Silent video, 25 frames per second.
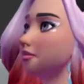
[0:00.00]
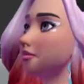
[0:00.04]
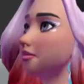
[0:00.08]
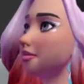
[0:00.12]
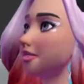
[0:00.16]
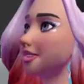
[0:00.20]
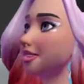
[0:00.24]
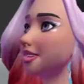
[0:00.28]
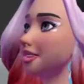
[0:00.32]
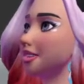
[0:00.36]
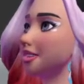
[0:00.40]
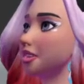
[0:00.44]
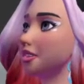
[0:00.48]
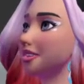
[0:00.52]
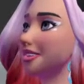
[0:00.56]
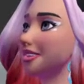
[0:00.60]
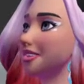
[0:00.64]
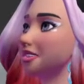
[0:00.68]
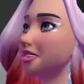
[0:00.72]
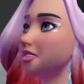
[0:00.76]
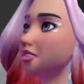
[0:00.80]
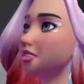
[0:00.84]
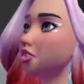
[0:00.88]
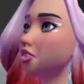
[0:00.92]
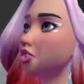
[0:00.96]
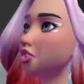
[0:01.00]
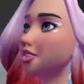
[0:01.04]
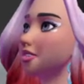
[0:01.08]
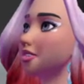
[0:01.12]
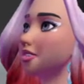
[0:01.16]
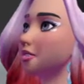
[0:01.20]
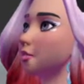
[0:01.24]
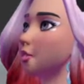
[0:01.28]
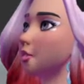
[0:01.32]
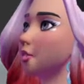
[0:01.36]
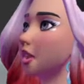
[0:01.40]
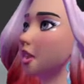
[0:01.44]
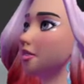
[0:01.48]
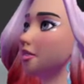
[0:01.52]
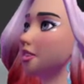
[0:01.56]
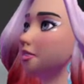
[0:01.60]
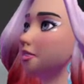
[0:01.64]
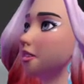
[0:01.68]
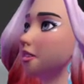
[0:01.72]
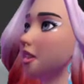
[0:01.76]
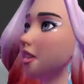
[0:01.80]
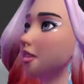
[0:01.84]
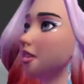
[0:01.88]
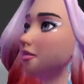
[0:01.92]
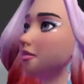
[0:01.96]
Team project does seem to work on
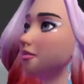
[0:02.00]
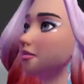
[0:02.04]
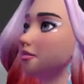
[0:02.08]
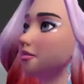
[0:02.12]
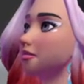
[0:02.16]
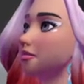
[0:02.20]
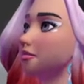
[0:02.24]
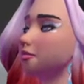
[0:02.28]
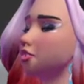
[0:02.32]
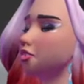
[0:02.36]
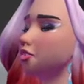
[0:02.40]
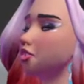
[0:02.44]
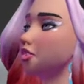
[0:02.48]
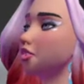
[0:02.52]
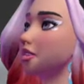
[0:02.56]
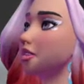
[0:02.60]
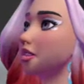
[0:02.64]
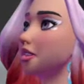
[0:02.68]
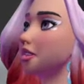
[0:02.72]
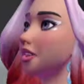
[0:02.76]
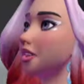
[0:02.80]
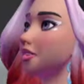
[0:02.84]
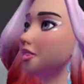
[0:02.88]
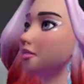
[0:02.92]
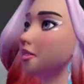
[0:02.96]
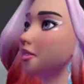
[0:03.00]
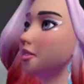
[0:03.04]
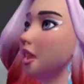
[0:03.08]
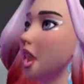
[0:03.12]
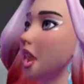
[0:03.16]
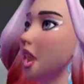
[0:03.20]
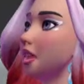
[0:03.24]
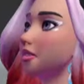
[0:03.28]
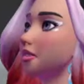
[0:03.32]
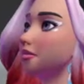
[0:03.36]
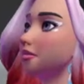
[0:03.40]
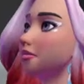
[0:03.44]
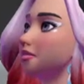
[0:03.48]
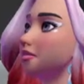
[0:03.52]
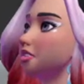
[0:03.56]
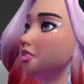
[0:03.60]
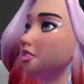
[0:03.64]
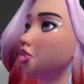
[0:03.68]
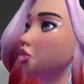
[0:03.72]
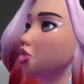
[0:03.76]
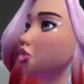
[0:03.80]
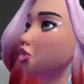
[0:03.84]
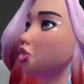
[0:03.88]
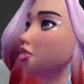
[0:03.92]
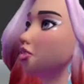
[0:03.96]
that, but it's not quite
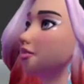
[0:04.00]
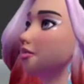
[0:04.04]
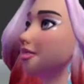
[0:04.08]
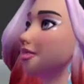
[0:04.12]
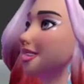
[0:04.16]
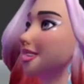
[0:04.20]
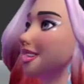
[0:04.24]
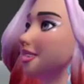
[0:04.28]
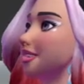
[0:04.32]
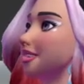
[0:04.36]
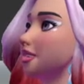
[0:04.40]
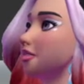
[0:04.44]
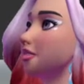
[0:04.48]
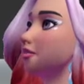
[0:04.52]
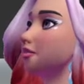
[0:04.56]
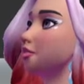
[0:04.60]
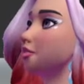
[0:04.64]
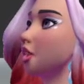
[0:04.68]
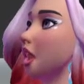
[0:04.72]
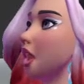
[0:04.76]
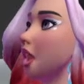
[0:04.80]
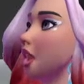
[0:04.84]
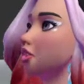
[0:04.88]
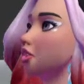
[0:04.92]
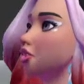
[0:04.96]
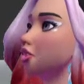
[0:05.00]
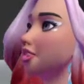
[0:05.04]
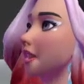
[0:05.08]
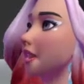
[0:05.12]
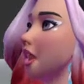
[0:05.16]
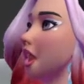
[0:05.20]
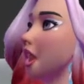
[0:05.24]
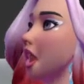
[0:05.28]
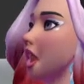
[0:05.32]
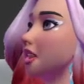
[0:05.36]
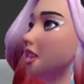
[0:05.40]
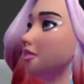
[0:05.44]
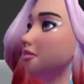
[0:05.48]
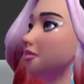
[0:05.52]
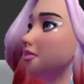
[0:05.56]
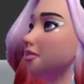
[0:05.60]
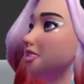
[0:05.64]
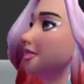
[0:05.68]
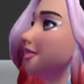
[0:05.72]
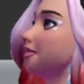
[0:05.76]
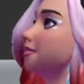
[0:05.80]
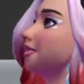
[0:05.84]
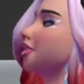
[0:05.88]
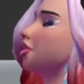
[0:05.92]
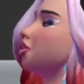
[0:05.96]
scaled right. So if I
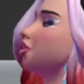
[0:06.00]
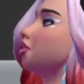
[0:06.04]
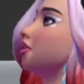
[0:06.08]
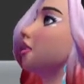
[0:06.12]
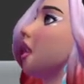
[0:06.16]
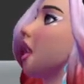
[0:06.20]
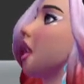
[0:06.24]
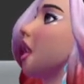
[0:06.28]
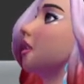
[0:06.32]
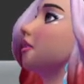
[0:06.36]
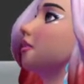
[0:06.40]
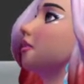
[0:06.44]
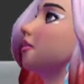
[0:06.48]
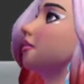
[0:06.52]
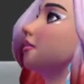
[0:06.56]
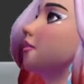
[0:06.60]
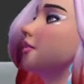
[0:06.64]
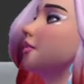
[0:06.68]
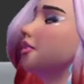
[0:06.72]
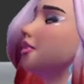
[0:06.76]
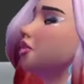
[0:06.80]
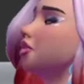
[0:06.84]
take this upward,